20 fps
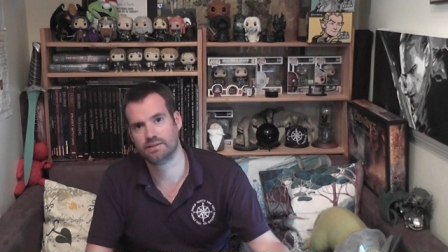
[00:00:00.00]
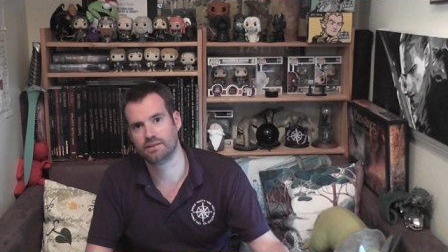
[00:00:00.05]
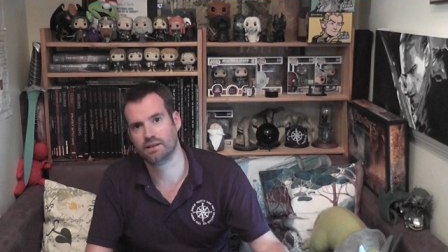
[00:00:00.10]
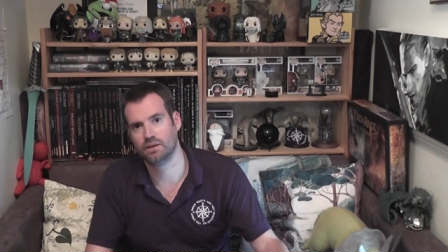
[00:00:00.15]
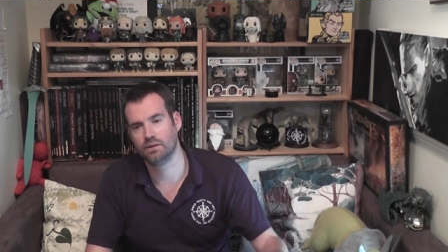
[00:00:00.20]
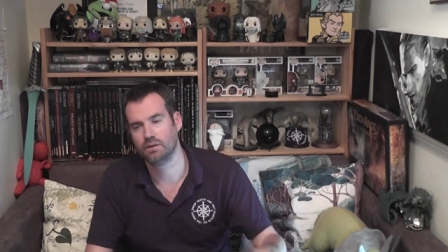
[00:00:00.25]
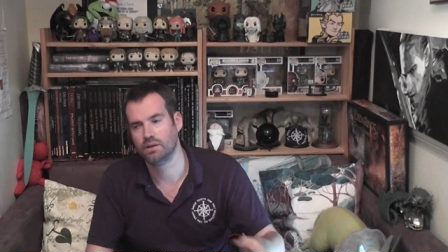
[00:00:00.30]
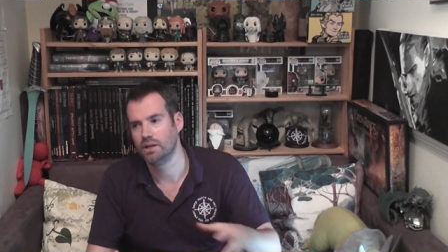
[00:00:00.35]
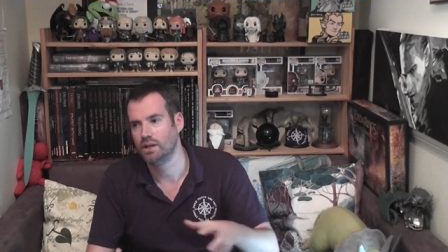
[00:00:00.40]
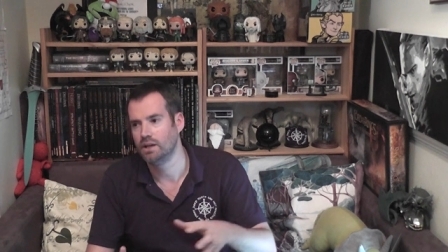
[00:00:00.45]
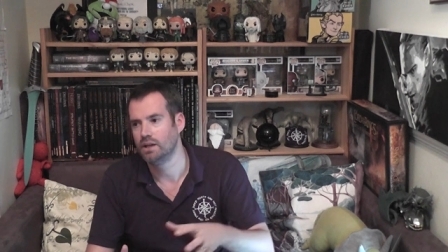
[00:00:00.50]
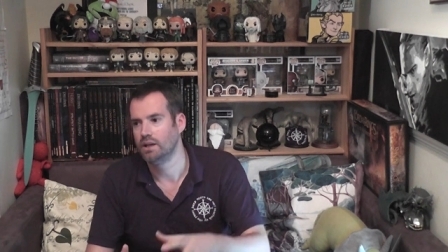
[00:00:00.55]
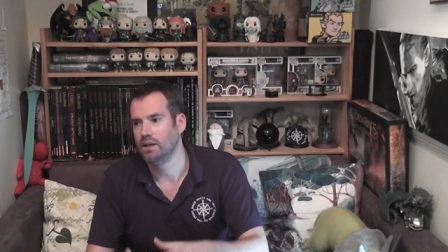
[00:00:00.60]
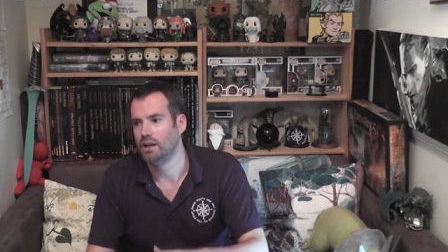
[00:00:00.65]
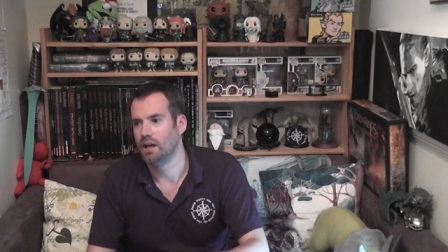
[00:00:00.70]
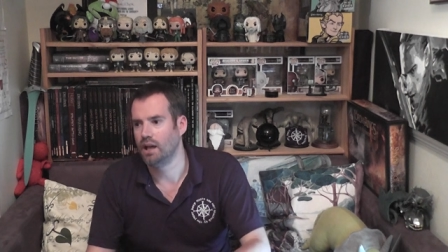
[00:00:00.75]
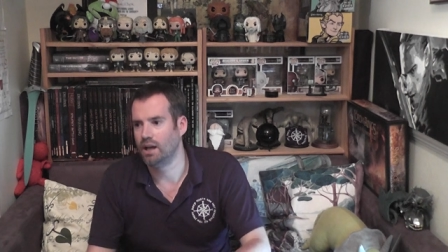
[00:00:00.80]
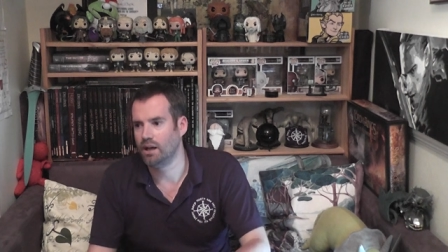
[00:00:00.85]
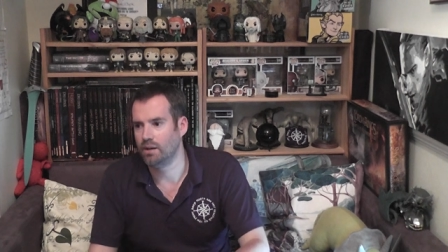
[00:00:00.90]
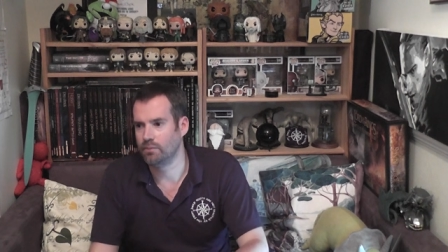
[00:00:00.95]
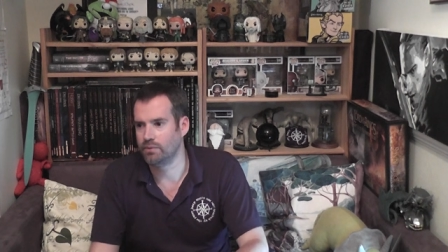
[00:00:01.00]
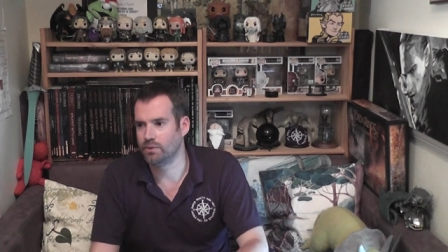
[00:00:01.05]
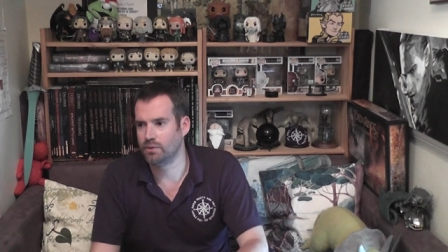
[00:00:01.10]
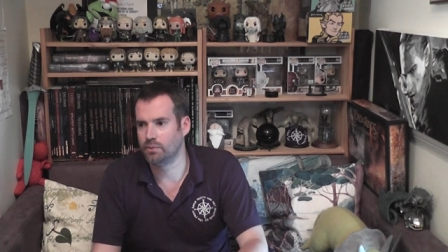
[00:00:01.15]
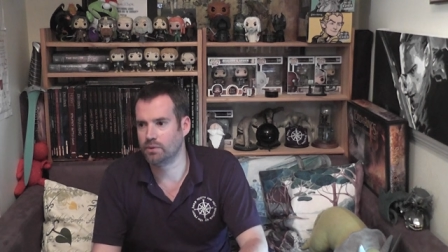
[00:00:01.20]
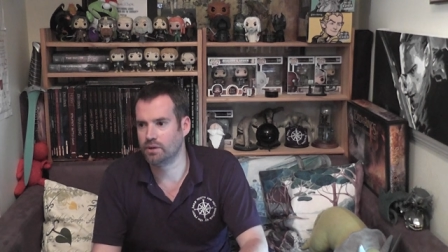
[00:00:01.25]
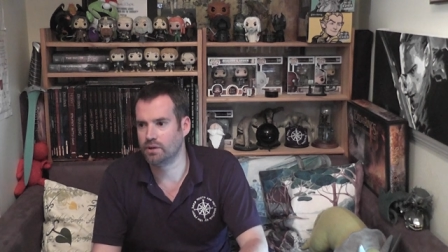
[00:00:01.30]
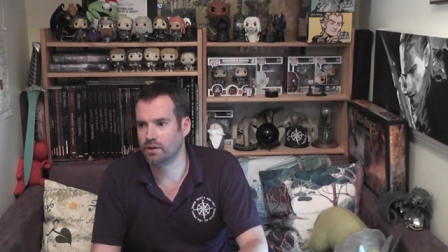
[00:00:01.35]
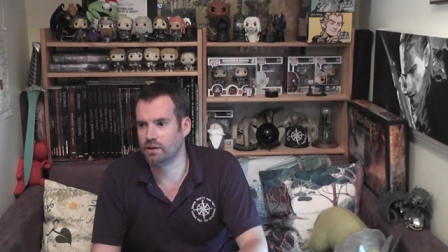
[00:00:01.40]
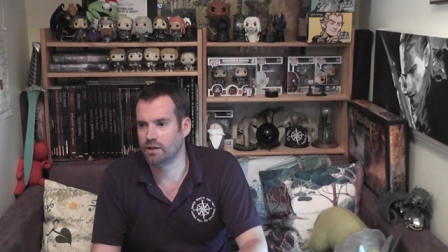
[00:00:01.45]
So um,
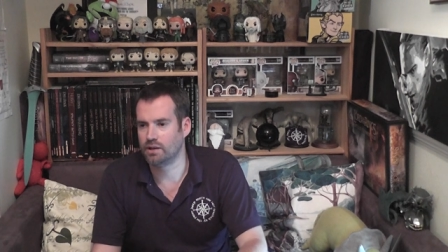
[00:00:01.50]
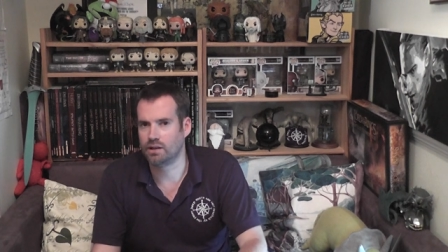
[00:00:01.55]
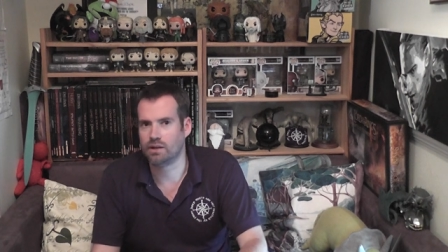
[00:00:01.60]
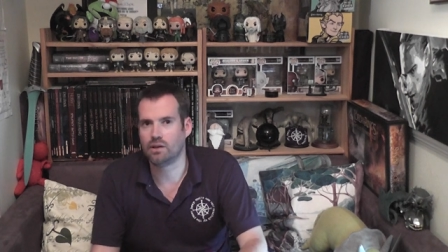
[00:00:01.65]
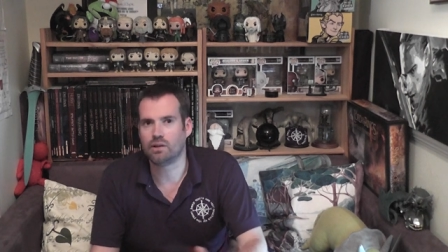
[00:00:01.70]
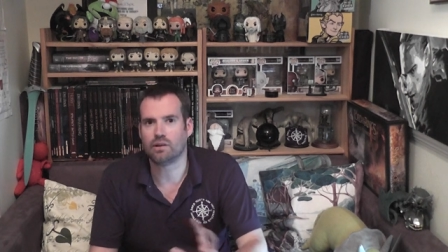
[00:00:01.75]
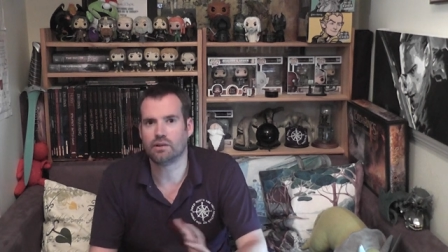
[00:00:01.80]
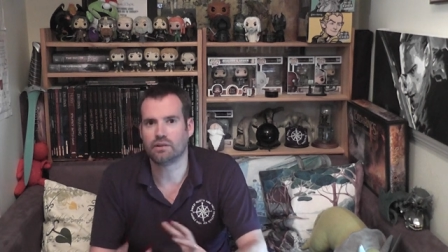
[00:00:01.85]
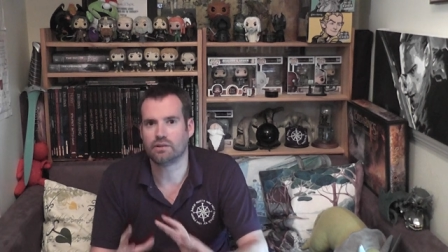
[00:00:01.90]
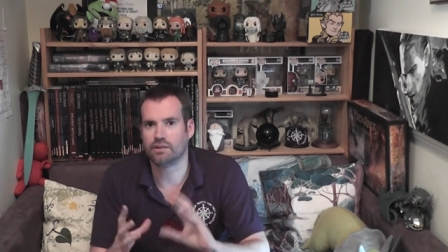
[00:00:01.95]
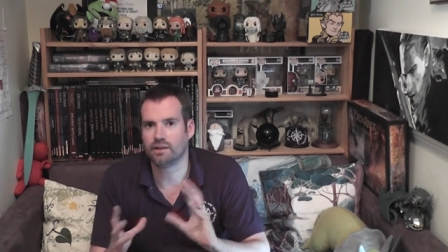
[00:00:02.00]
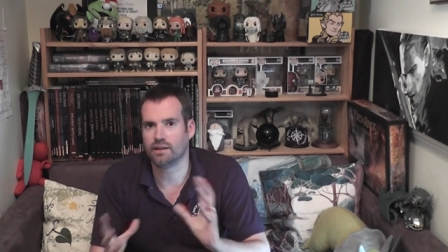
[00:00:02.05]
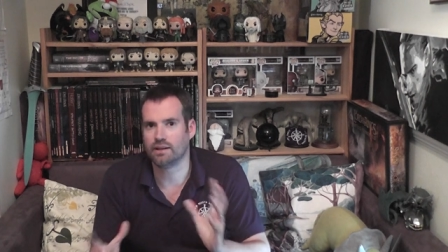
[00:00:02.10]
there were I lost